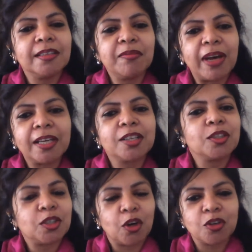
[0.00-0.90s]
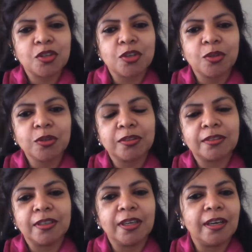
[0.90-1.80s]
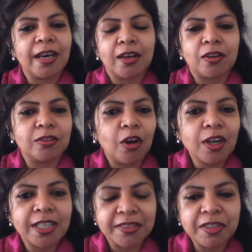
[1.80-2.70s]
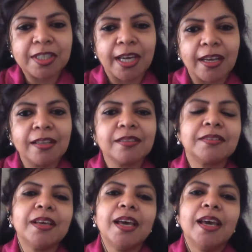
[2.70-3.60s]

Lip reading: invited to talk shows across all TV channels,